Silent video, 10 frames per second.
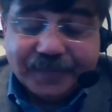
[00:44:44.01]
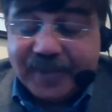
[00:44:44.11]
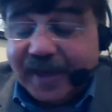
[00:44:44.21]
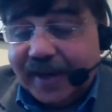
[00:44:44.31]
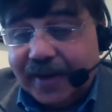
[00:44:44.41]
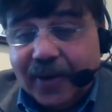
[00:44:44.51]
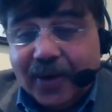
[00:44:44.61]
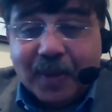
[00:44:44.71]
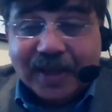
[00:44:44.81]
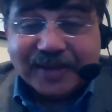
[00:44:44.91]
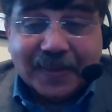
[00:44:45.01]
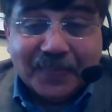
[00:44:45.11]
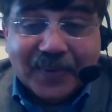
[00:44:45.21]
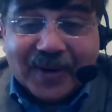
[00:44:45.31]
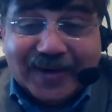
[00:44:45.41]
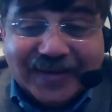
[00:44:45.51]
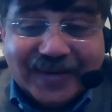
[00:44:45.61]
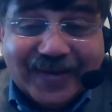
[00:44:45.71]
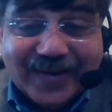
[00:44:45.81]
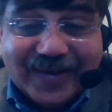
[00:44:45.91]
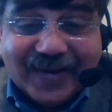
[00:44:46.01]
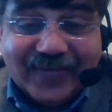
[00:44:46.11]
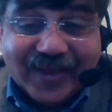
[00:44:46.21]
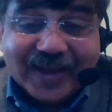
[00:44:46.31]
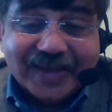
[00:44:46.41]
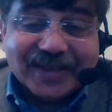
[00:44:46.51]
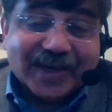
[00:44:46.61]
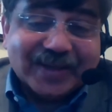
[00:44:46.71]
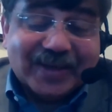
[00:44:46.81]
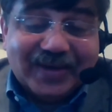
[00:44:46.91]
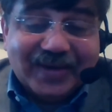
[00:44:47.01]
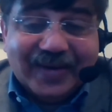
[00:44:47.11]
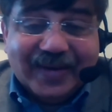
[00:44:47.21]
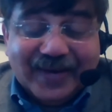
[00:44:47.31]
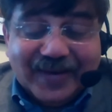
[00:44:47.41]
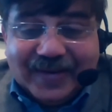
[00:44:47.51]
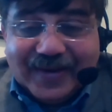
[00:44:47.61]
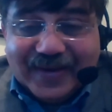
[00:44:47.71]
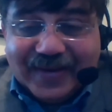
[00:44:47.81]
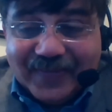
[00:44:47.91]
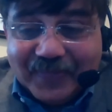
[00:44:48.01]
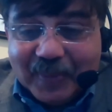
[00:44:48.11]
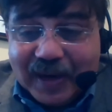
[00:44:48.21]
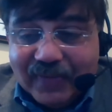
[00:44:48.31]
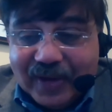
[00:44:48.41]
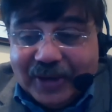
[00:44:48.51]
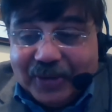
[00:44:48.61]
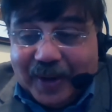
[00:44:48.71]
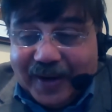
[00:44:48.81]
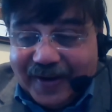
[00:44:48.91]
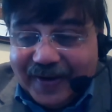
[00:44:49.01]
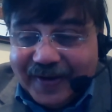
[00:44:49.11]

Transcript: But hey, God bless them, right? If they can charge, people are willing to pay,